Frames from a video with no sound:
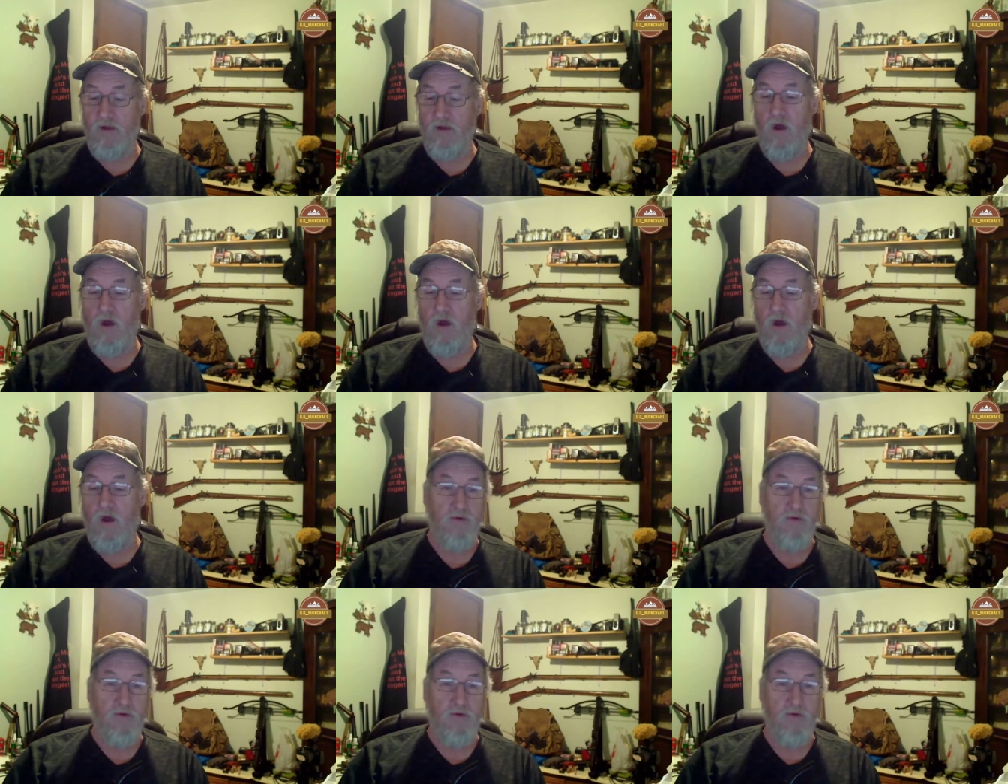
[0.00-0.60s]

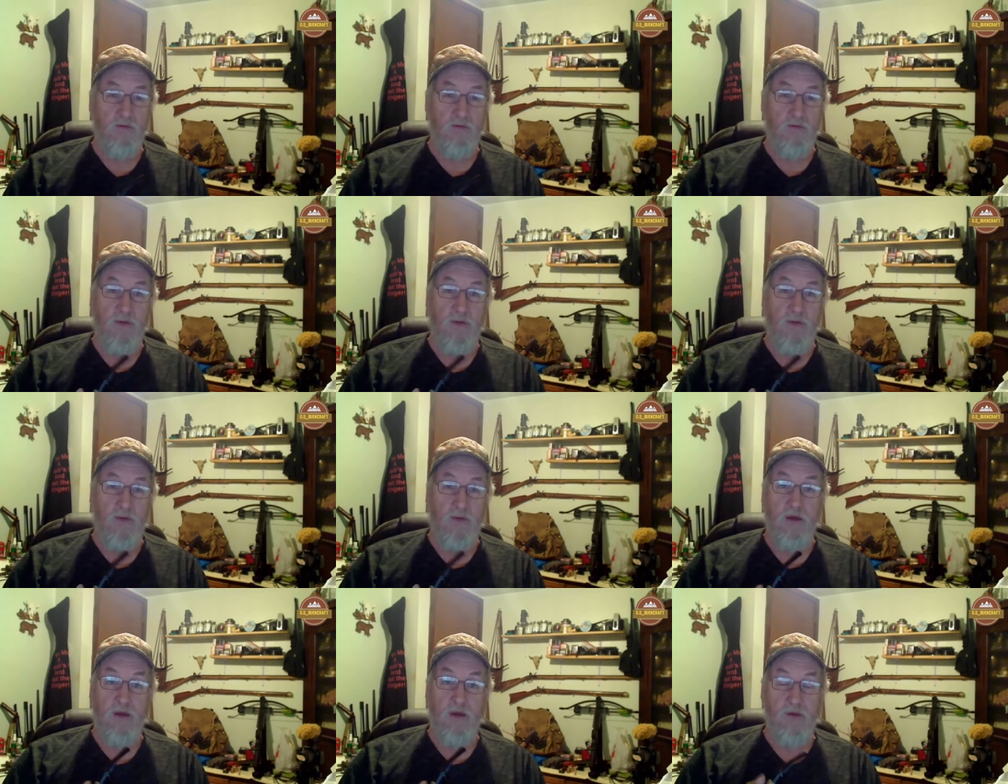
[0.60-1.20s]
Some
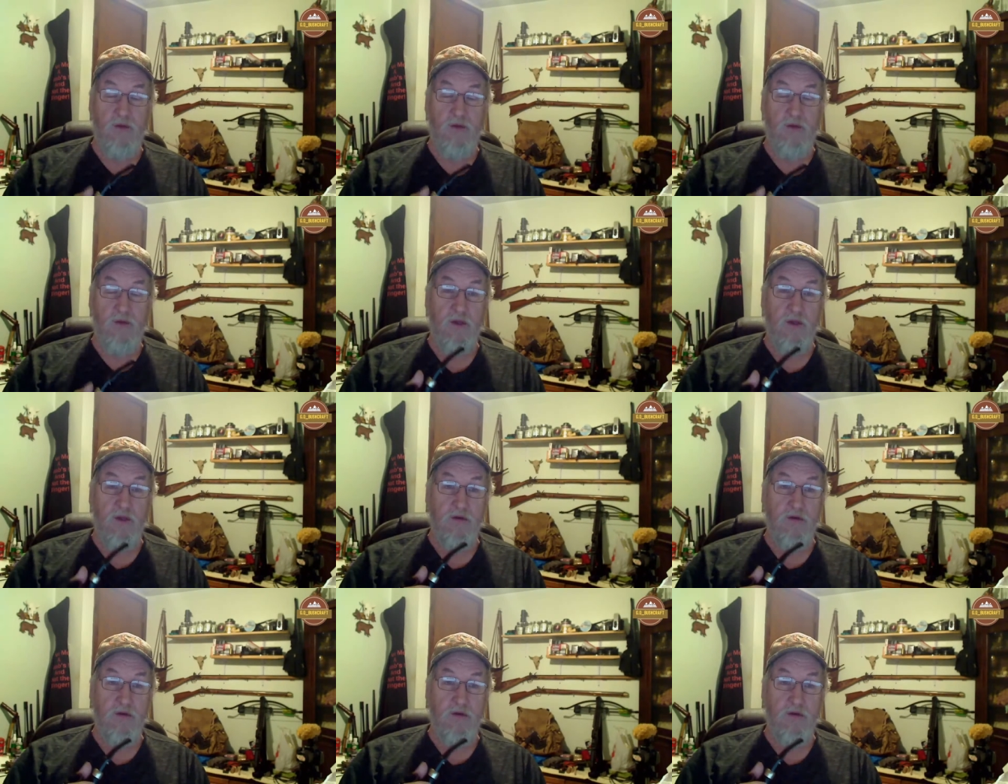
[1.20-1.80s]
tobaccos, they can
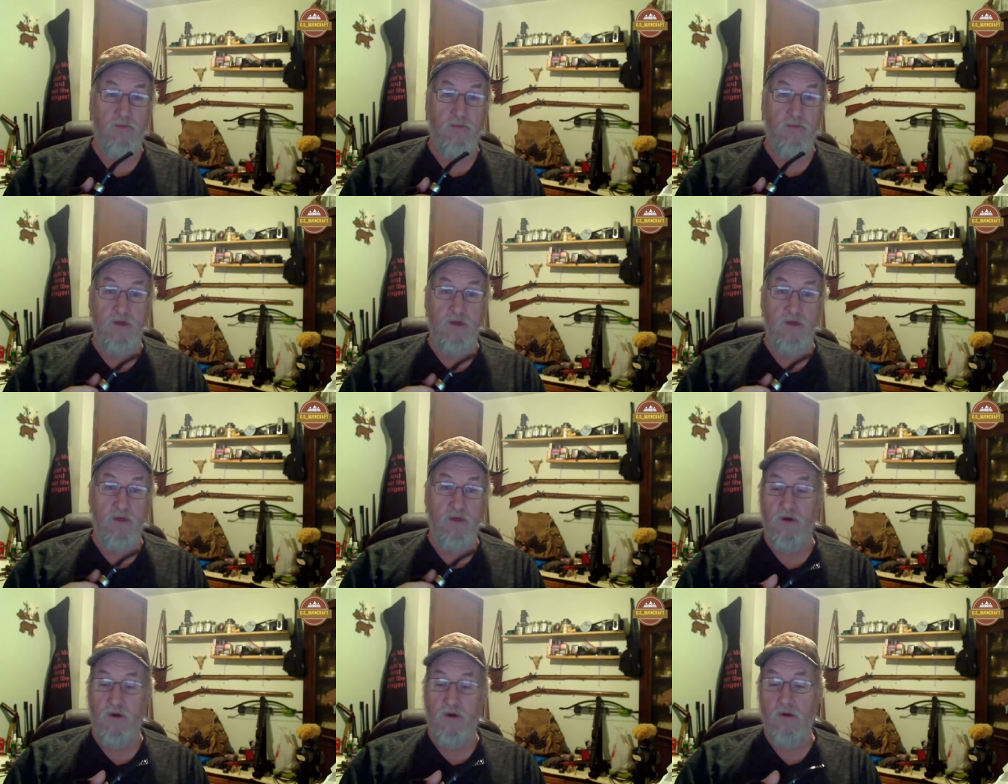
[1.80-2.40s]
get to a point
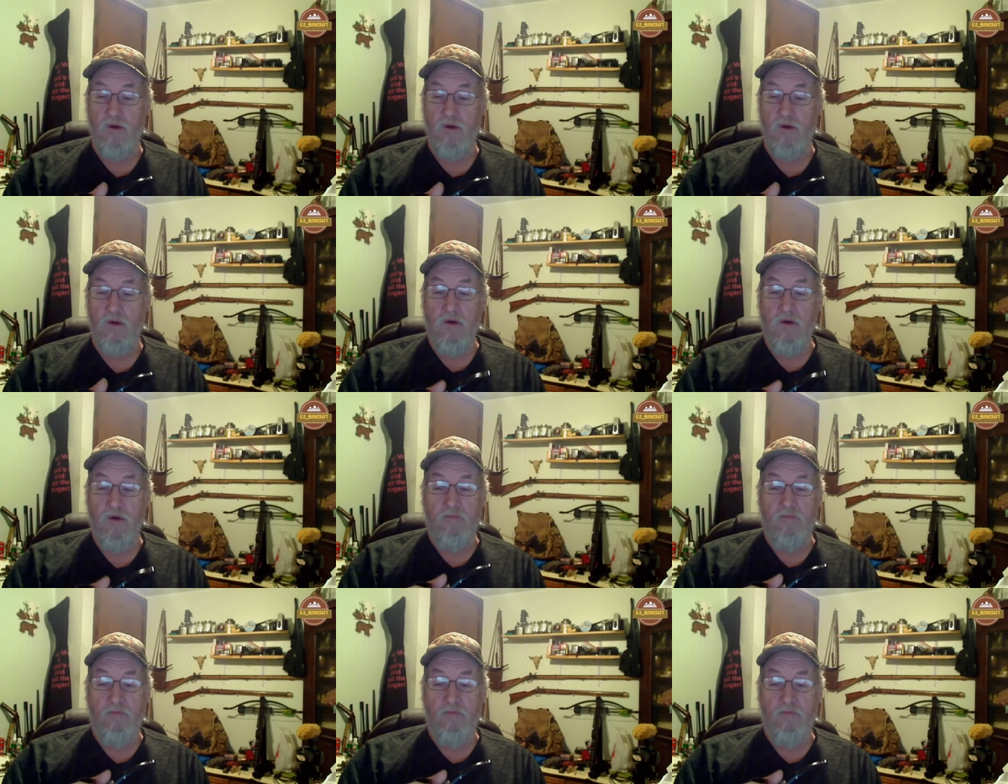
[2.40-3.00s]
where
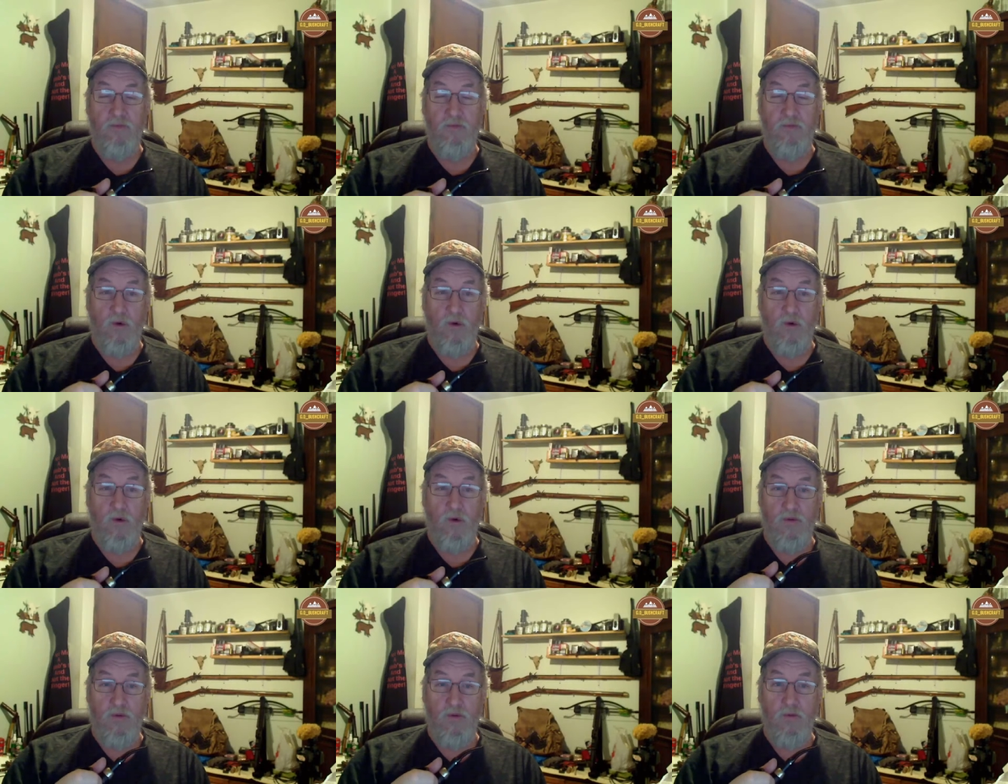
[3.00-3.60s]
the bowl
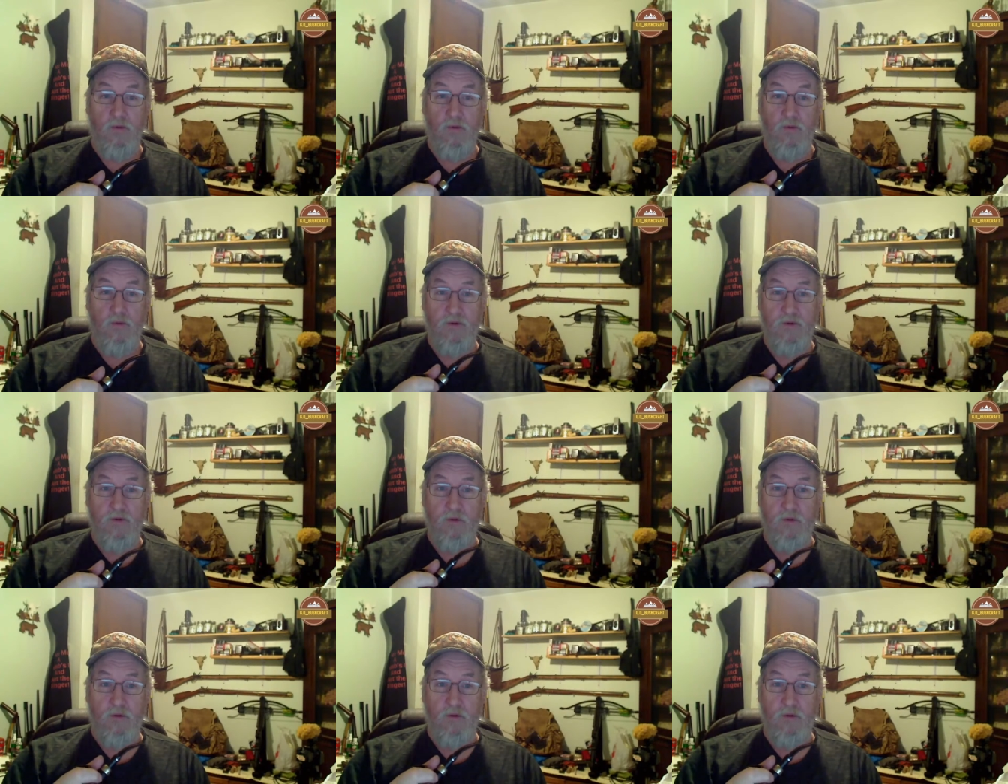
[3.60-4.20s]
is almost
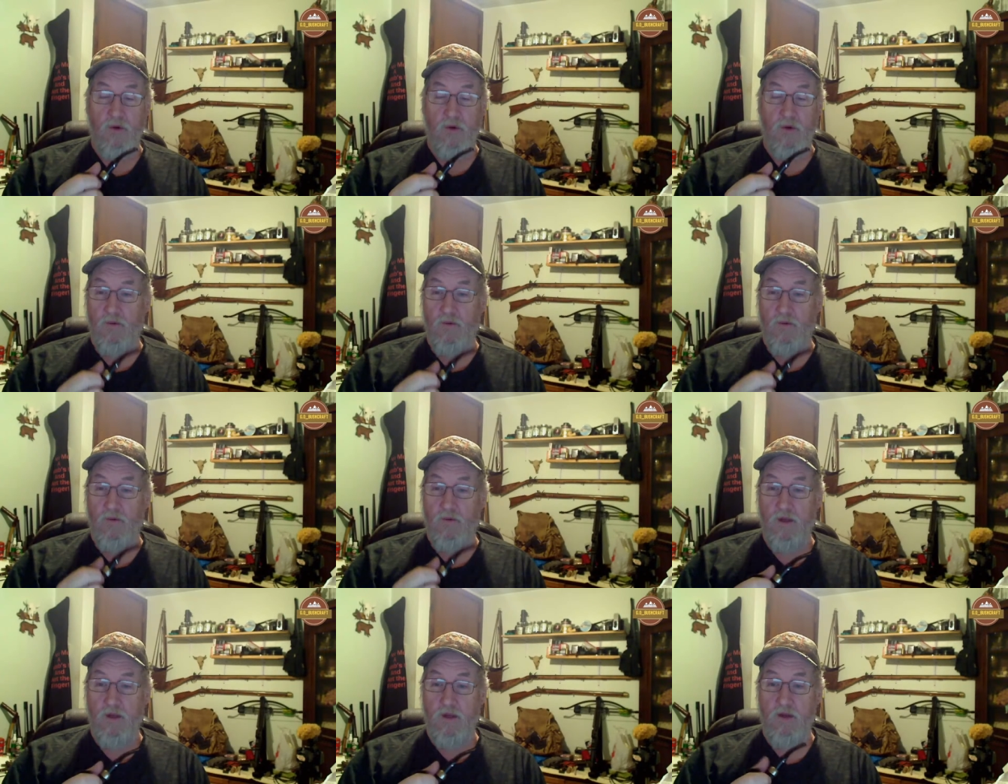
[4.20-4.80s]
to the point where
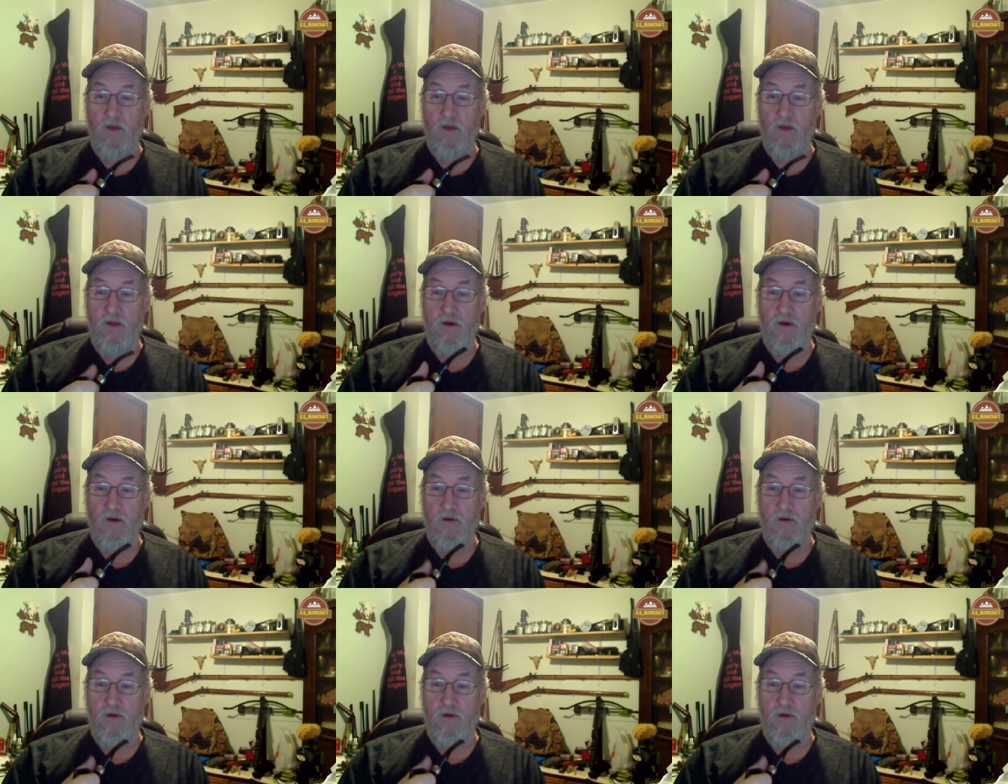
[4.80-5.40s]
you can't touch
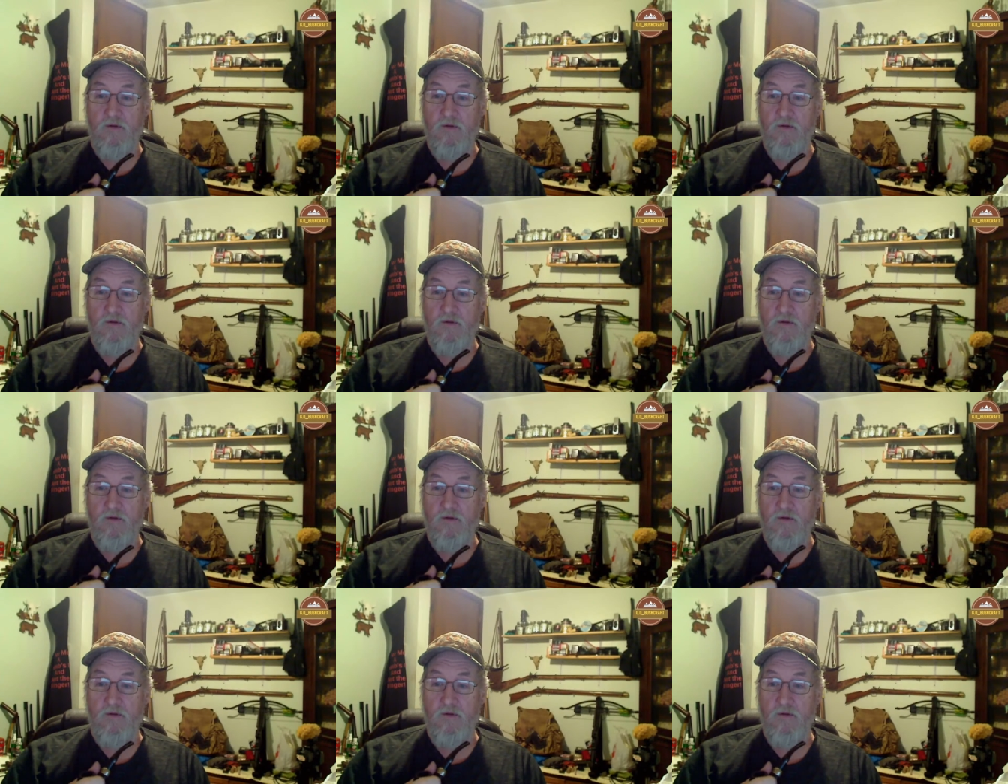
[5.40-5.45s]
it.